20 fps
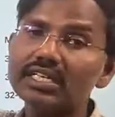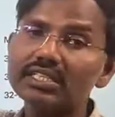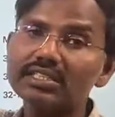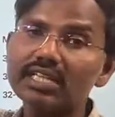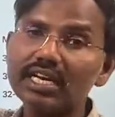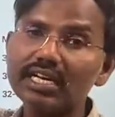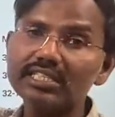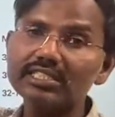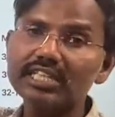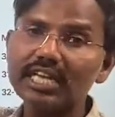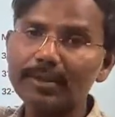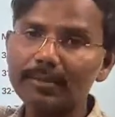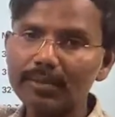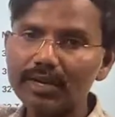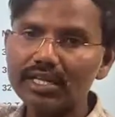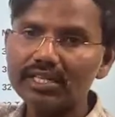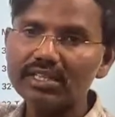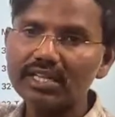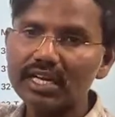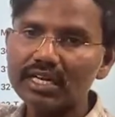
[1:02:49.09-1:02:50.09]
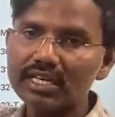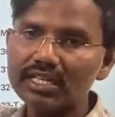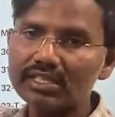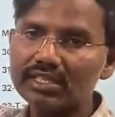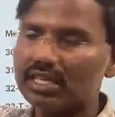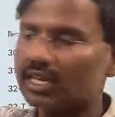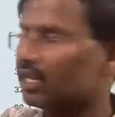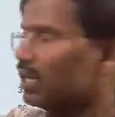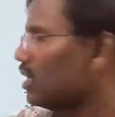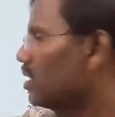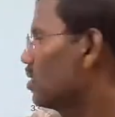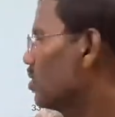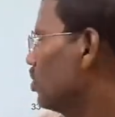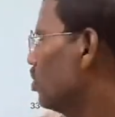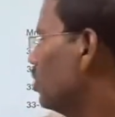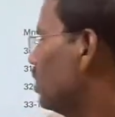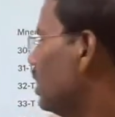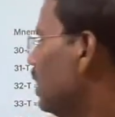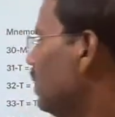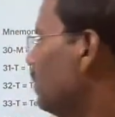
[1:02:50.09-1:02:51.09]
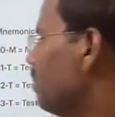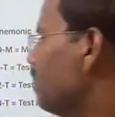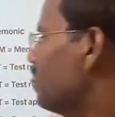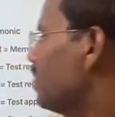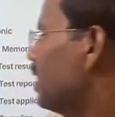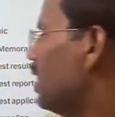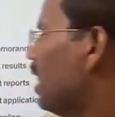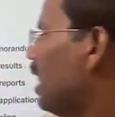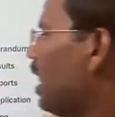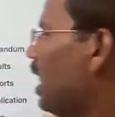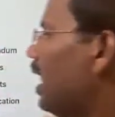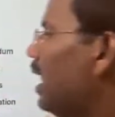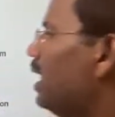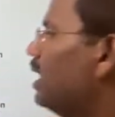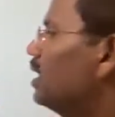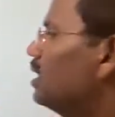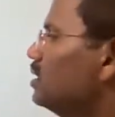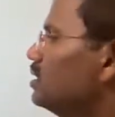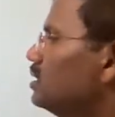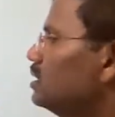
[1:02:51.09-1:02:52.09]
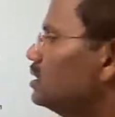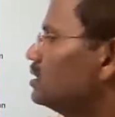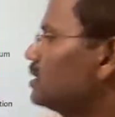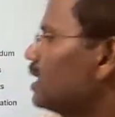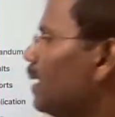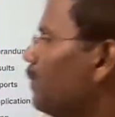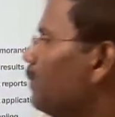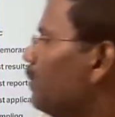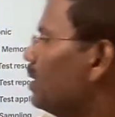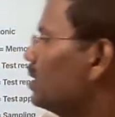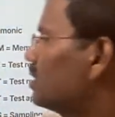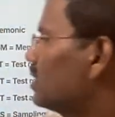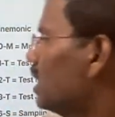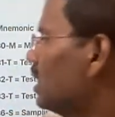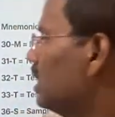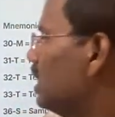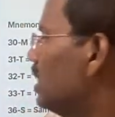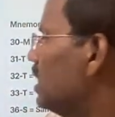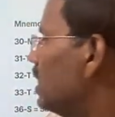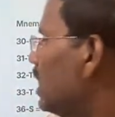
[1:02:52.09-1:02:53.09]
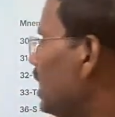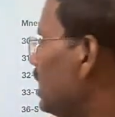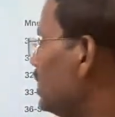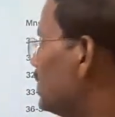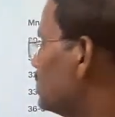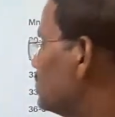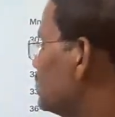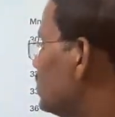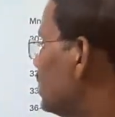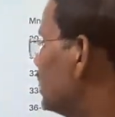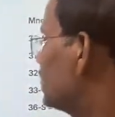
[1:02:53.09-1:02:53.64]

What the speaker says: That is MD33. Okay, and sample 38 is the